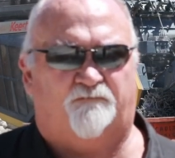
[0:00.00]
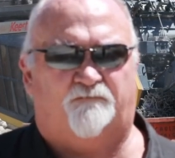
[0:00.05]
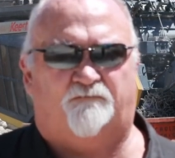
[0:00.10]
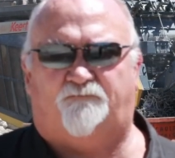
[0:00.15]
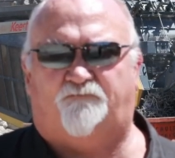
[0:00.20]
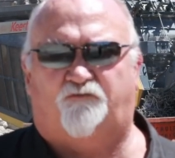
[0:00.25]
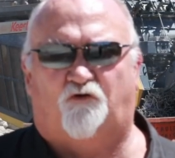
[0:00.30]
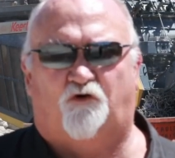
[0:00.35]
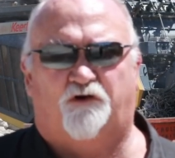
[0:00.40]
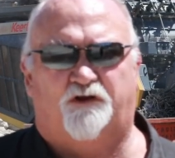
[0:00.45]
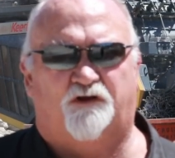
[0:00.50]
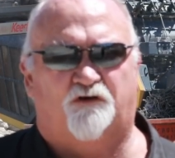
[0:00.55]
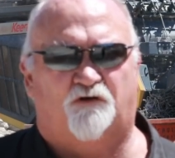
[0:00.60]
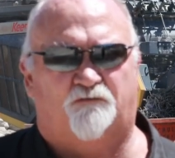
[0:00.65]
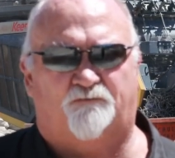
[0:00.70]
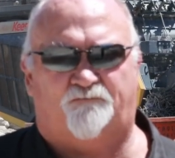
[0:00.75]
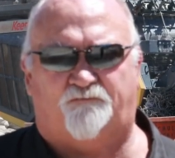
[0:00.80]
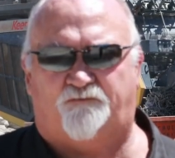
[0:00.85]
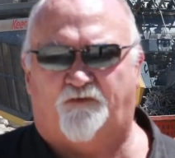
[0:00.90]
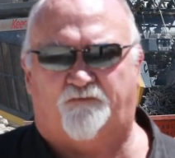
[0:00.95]
40
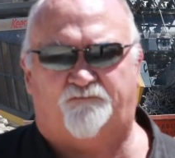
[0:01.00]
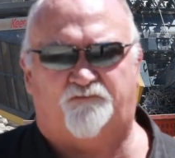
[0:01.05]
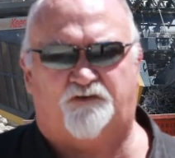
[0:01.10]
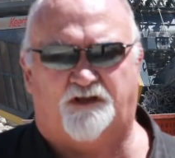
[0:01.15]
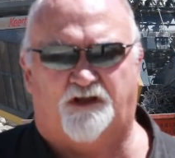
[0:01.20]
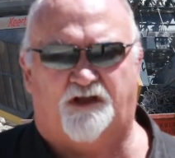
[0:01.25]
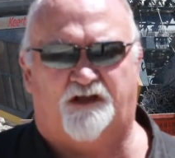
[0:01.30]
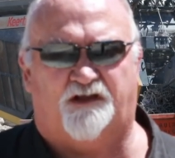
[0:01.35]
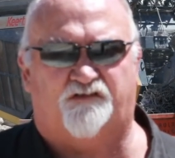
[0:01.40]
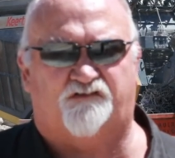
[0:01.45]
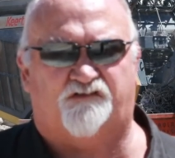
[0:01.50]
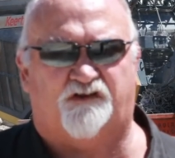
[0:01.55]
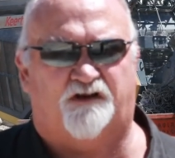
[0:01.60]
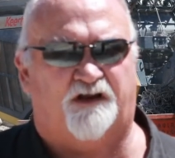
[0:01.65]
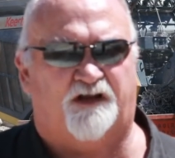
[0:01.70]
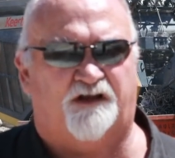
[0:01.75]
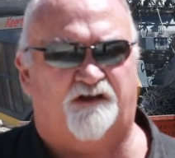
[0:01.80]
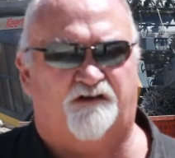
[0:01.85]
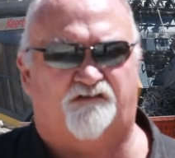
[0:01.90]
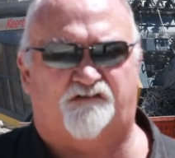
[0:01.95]
or 50 years,
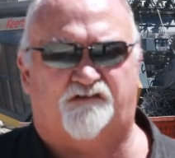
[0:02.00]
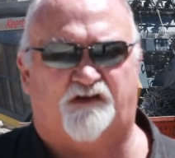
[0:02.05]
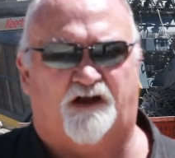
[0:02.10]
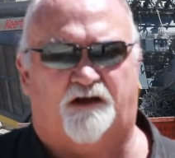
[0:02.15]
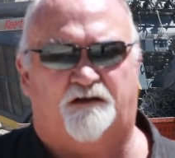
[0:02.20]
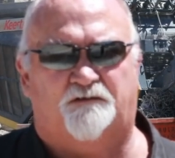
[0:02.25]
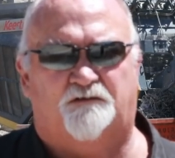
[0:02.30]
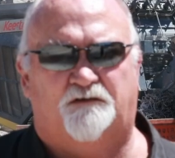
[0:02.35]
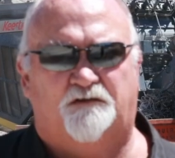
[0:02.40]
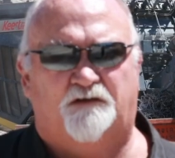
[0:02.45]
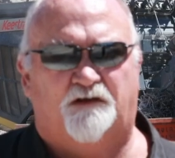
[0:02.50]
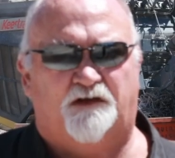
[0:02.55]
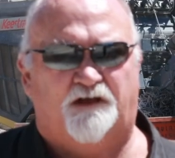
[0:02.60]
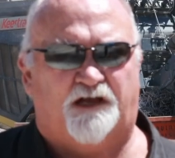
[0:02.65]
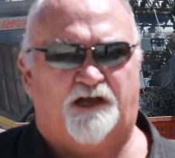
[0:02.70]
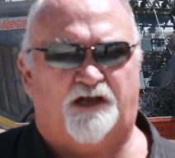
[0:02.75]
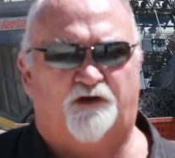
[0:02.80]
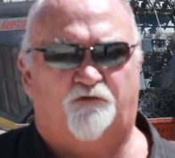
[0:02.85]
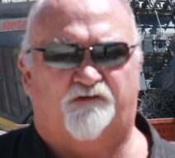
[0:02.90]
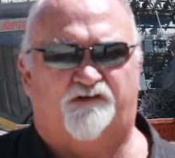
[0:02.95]
and
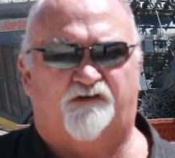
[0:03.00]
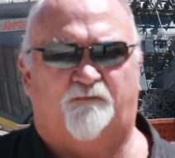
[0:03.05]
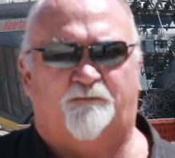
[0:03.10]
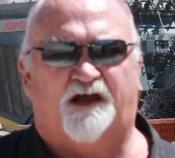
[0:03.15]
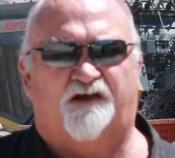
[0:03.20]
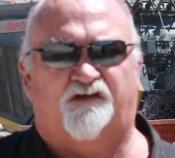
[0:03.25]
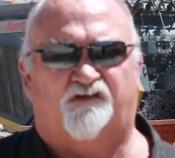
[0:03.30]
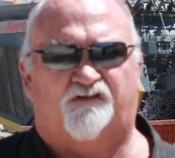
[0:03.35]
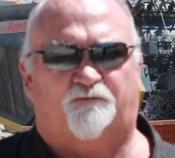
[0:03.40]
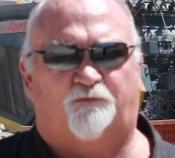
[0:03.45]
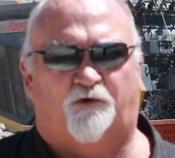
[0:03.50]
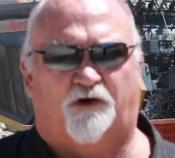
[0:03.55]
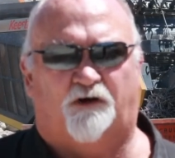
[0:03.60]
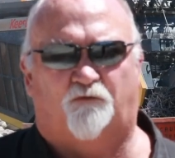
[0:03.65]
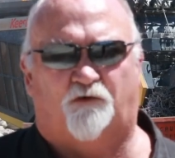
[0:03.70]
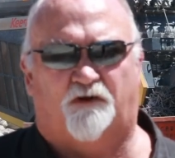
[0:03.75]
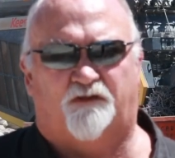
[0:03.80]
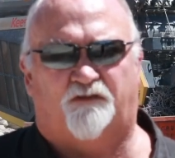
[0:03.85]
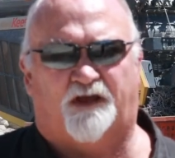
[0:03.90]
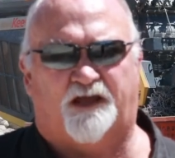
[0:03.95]
he was amazed by
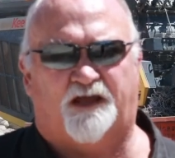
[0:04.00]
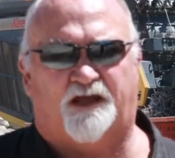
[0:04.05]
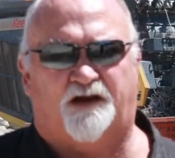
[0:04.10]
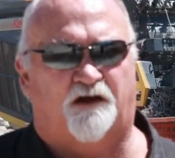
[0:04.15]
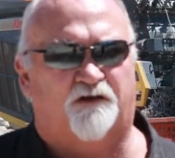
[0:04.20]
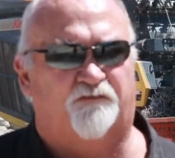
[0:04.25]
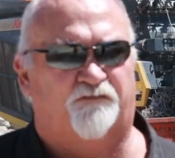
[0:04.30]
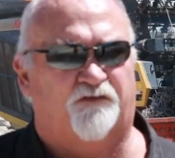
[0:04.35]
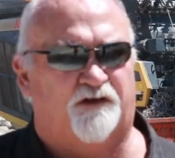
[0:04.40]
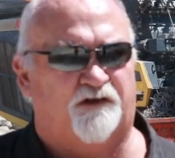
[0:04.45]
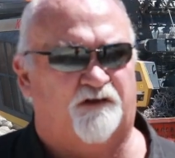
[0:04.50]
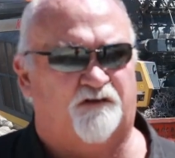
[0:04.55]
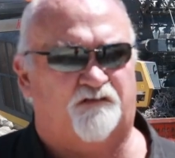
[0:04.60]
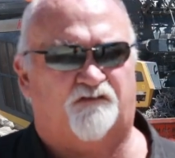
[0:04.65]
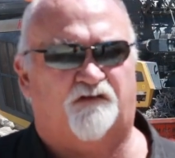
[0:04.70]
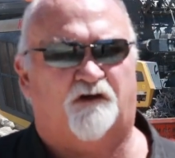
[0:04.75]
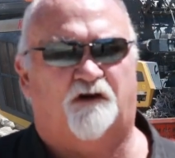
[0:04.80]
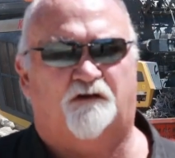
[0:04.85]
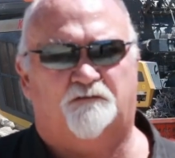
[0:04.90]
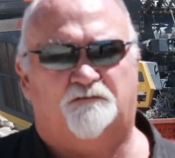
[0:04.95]
what they had over there.
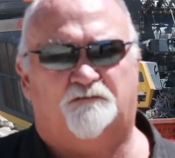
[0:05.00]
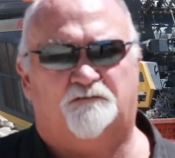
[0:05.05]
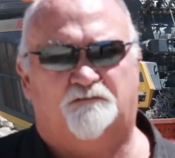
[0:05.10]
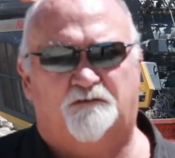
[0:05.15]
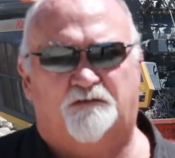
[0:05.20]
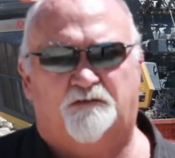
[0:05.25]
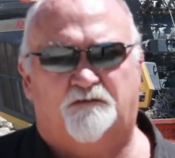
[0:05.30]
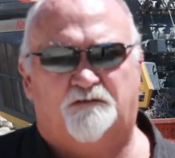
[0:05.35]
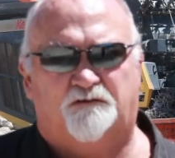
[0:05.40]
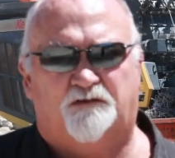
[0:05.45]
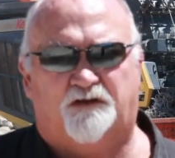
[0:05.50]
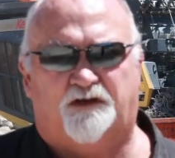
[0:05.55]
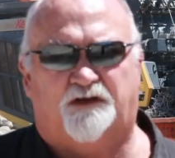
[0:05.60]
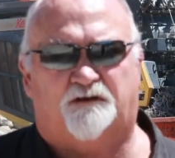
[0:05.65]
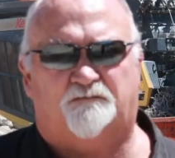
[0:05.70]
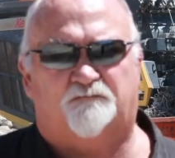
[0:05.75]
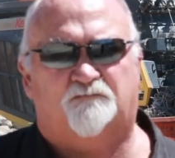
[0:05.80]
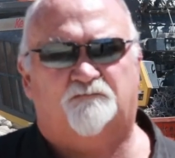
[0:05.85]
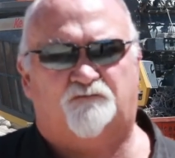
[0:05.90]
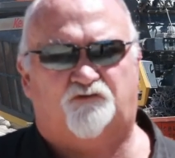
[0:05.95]
So
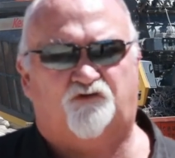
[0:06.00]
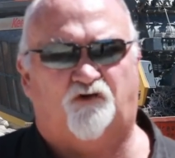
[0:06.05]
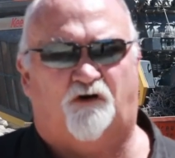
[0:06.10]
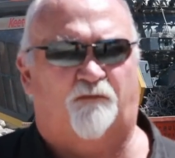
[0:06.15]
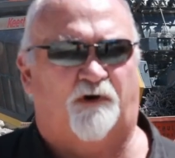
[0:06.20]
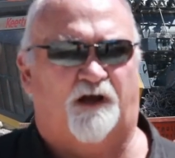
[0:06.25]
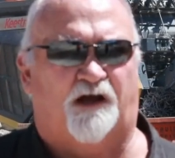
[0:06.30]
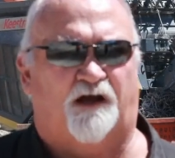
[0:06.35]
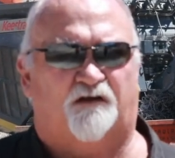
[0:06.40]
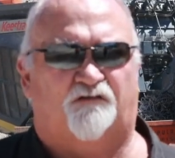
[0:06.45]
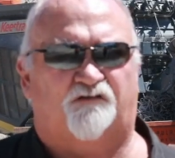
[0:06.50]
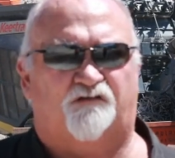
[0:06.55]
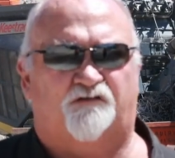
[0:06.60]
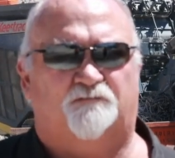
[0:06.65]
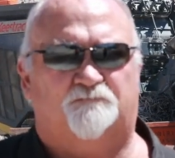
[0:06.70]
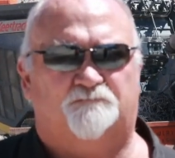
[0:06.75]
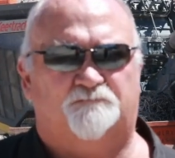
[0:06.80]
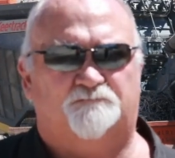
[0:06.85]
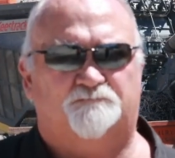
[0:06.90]
yeah, top marks.